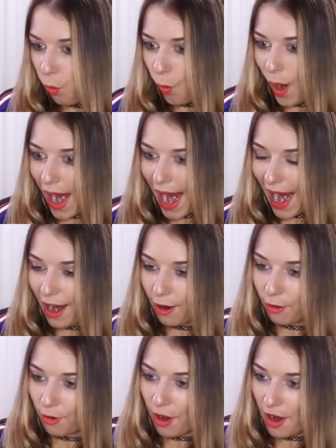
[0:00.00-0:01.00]

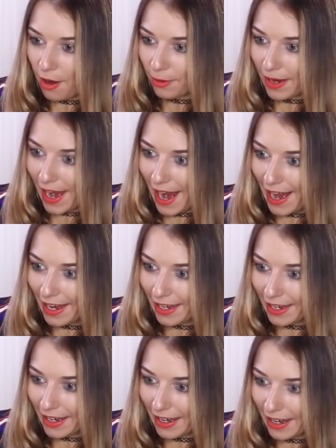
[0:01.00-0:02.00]
Wow,
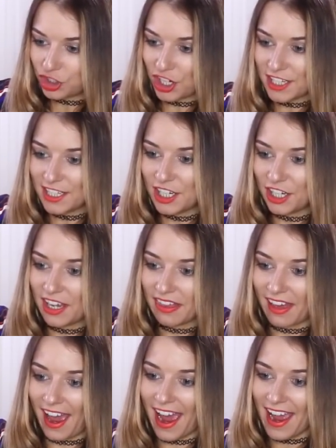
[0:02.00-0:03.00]
okay, just look
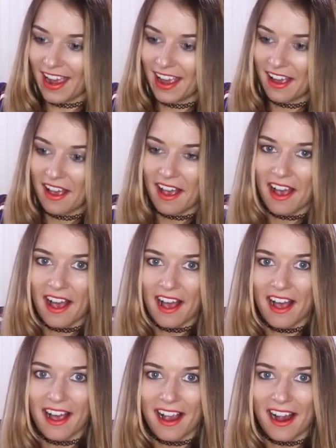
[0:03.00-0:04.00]
at that.
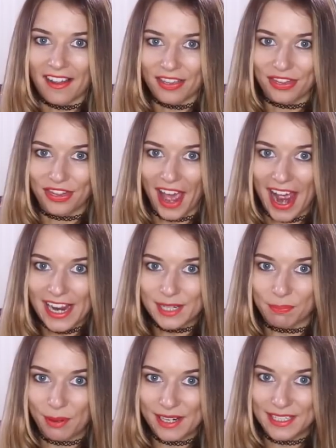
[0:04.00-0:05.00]
That
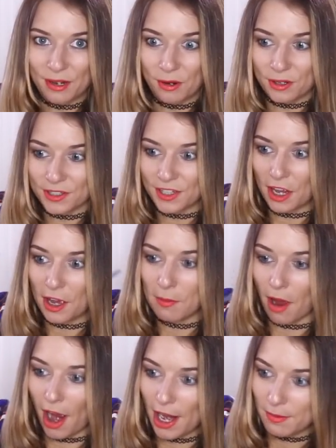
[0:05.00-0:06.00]
is pretty
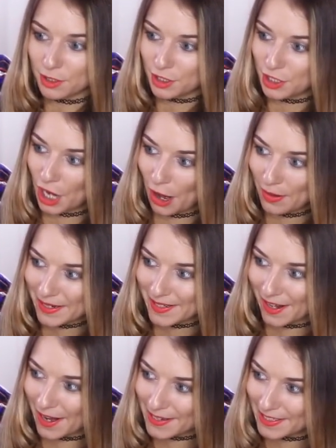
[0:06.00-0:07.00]
awesome. I am so
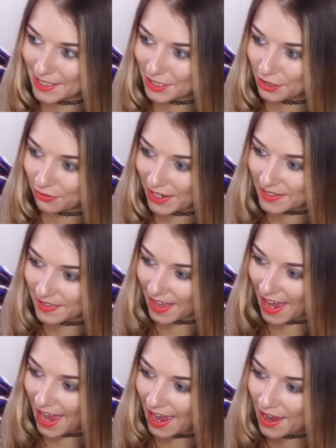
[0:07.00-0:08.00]
excited to do the rest of the
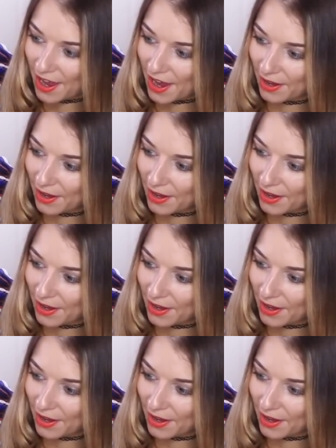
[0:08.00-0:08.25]
hair.